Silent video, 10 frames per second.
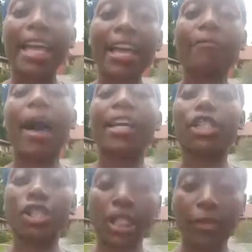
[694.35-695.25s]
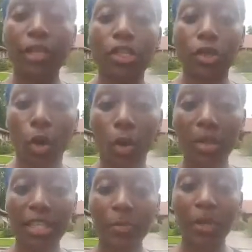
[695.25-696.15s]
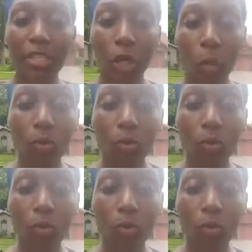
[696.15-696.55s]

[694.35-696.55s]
if I achieve this goal? It says, plus the